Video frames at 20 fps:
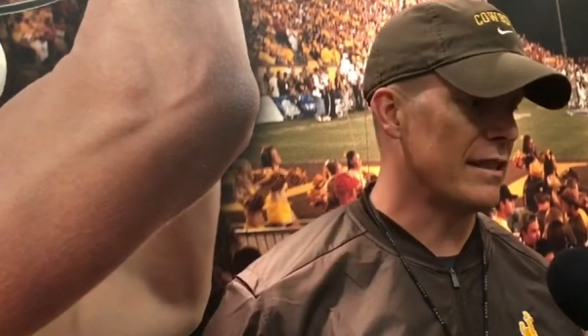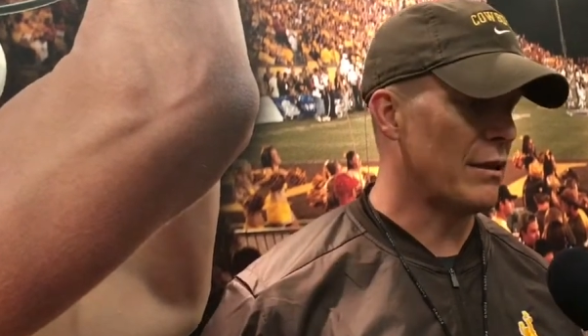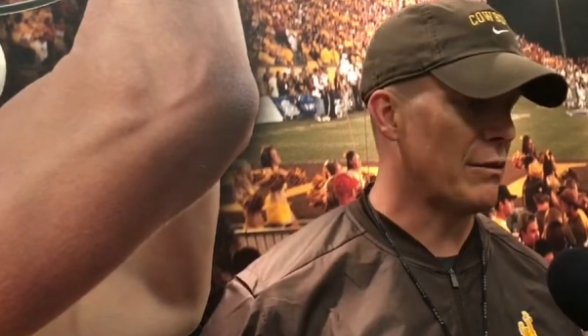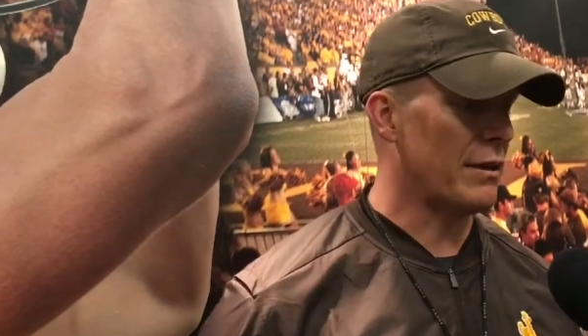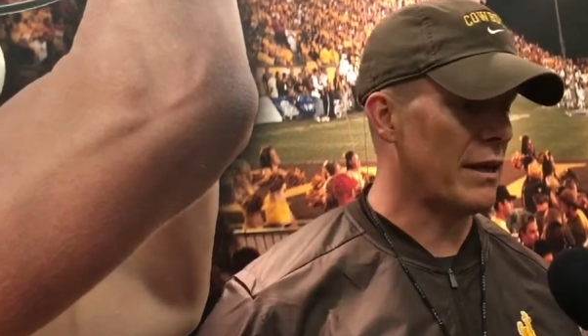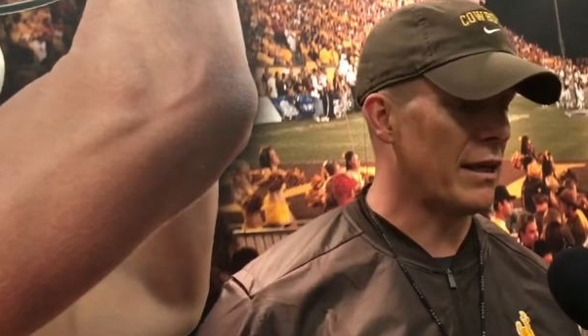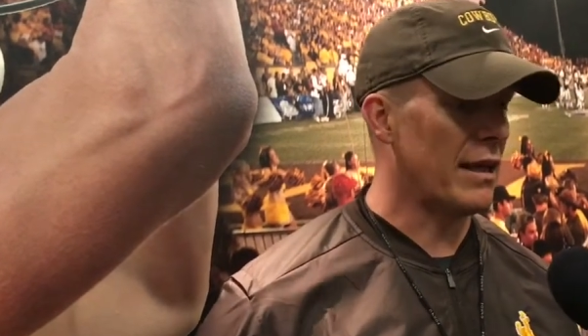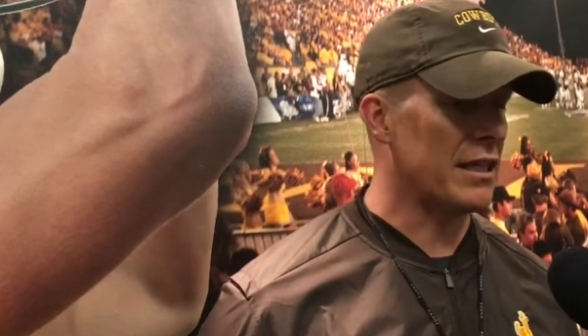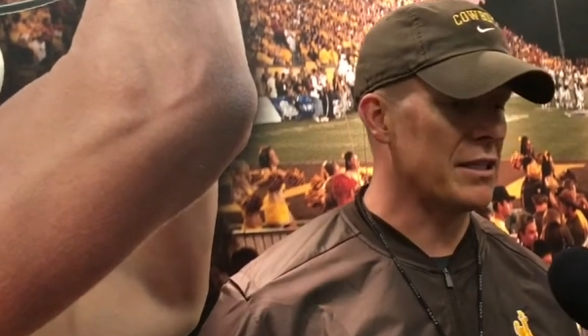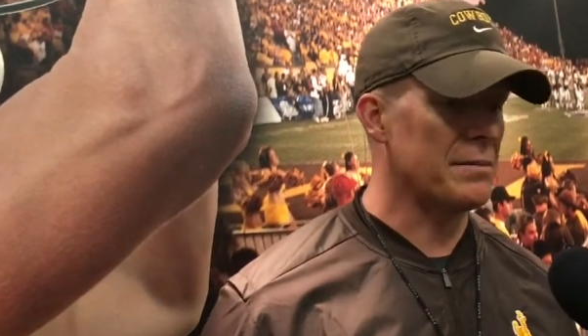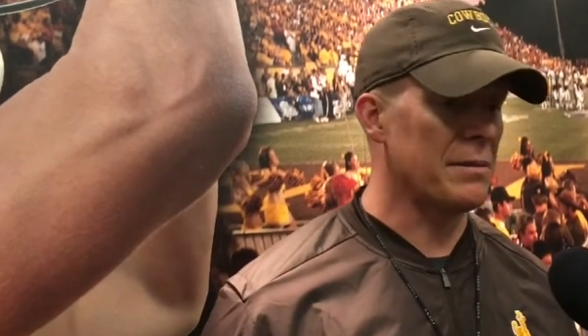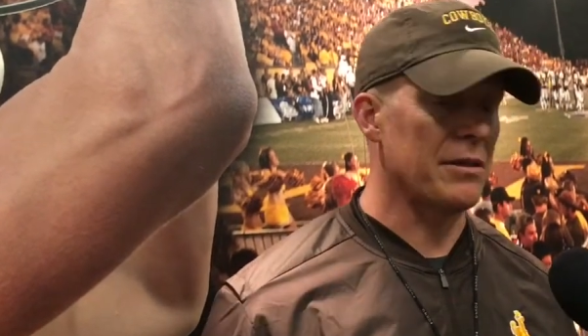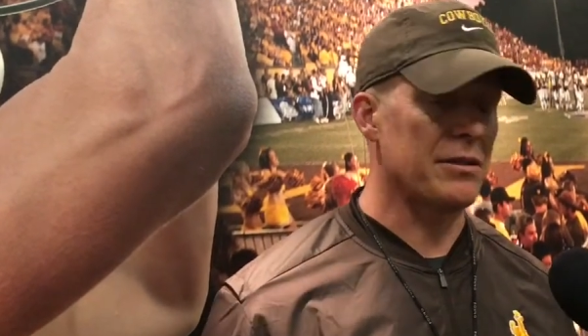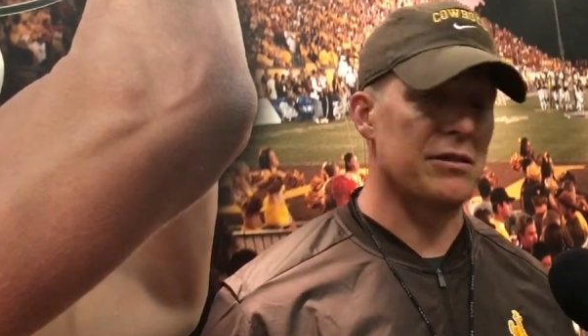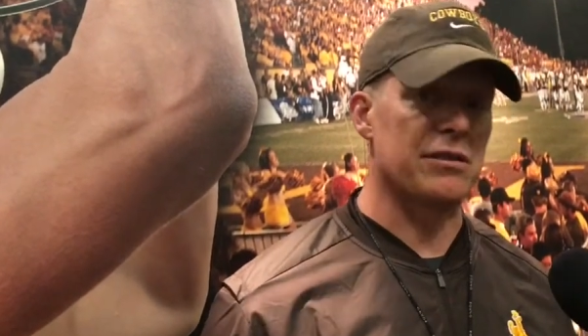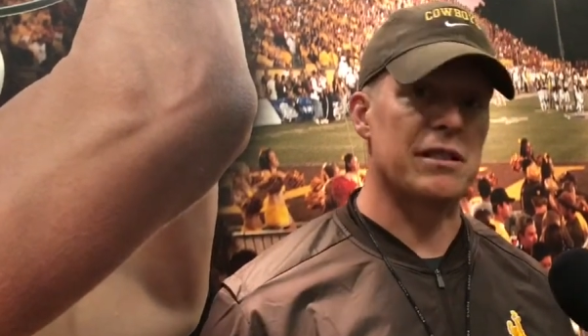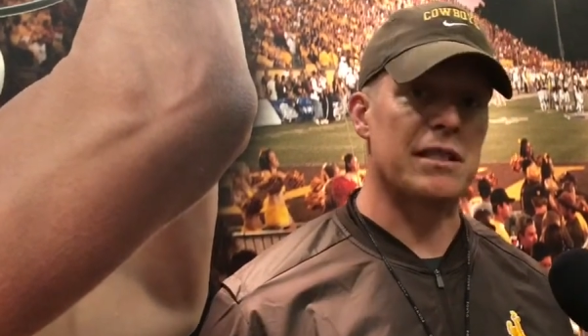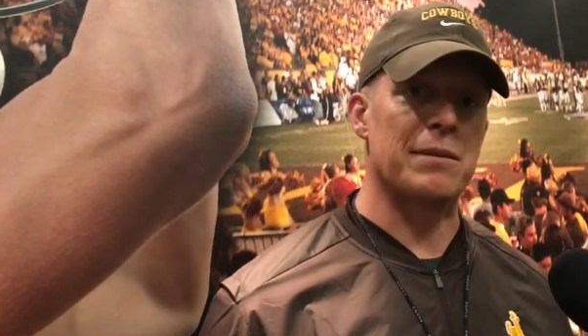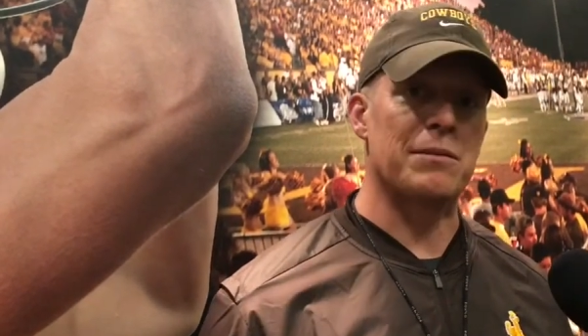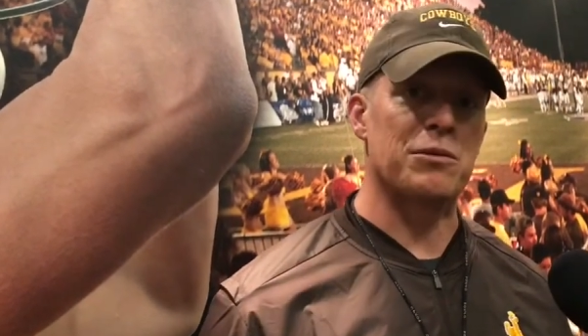I know we got a lot of
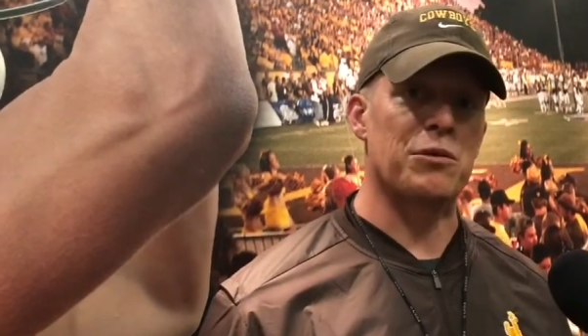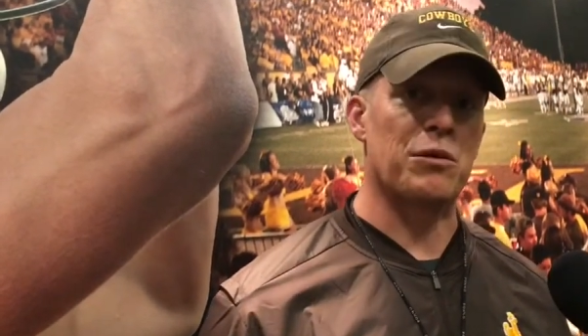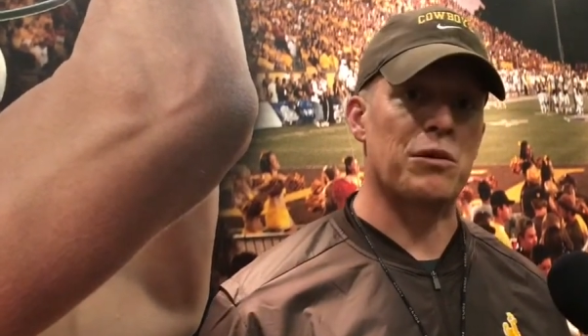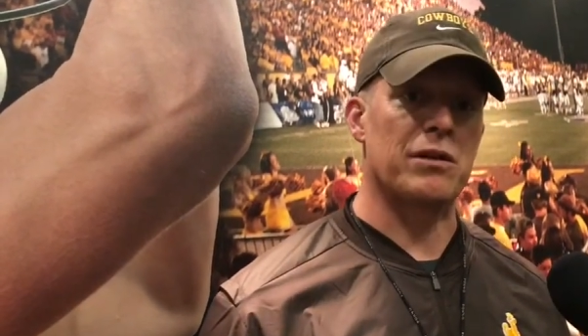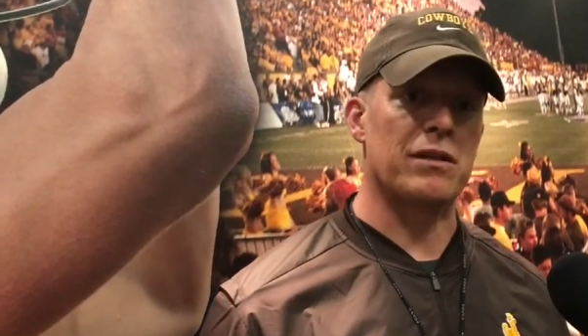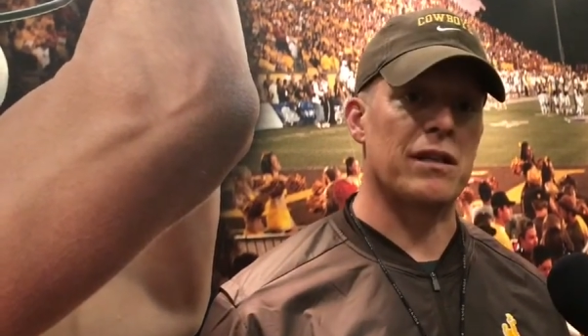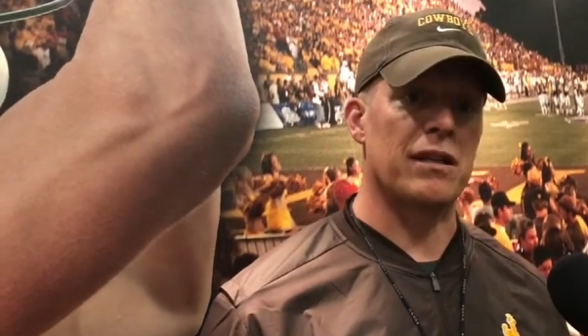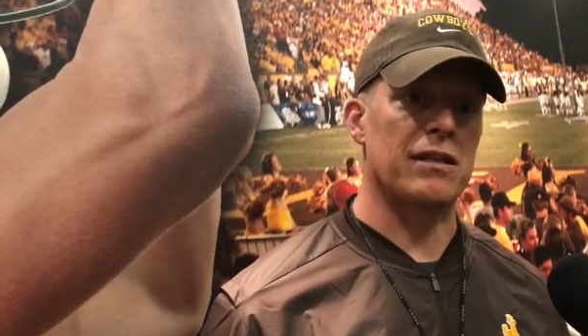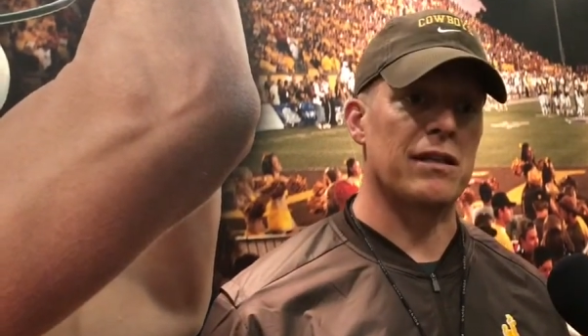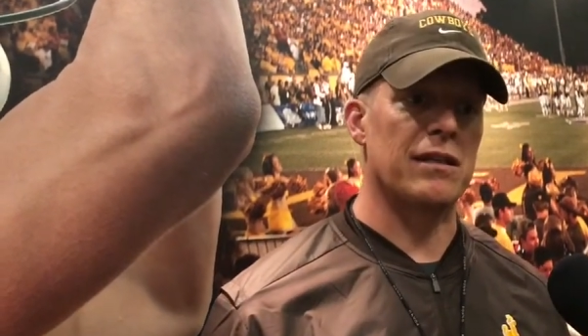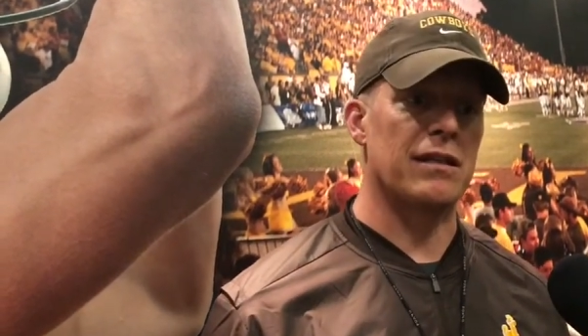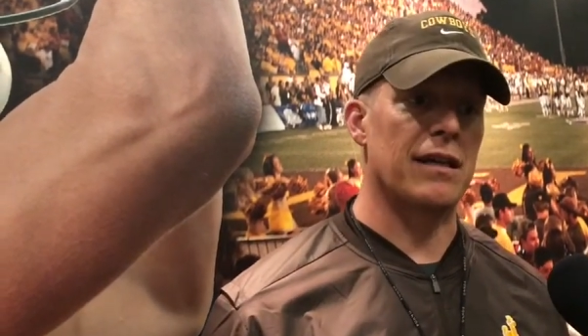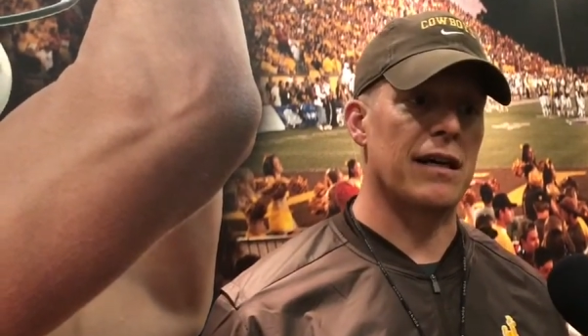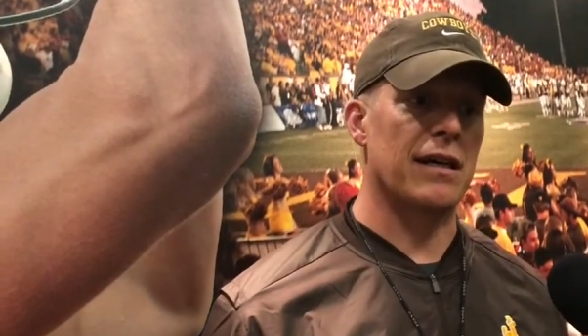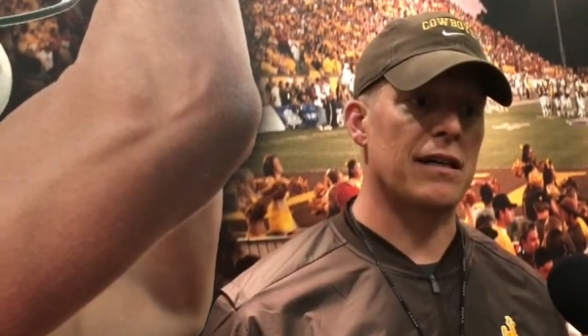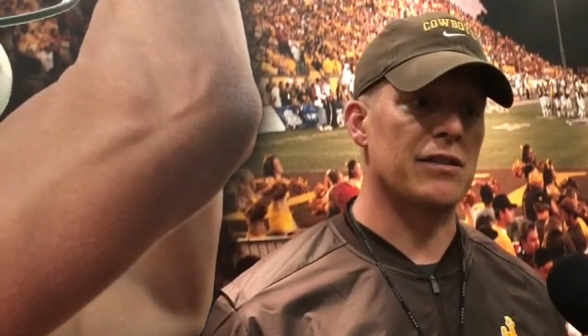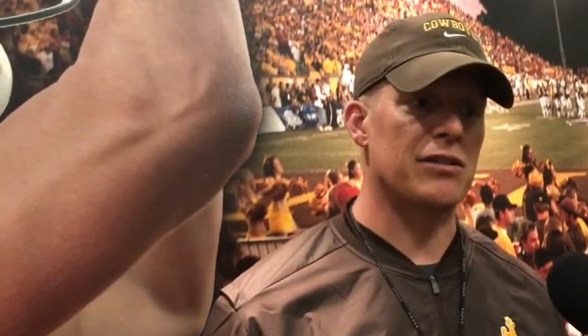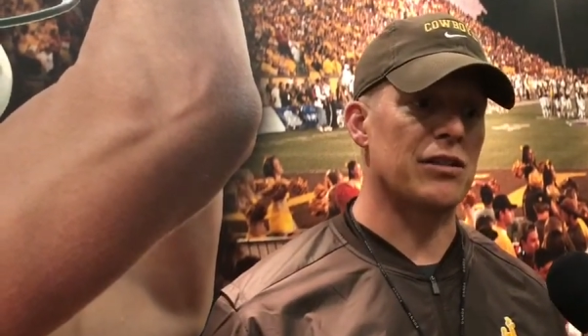special teams work done today,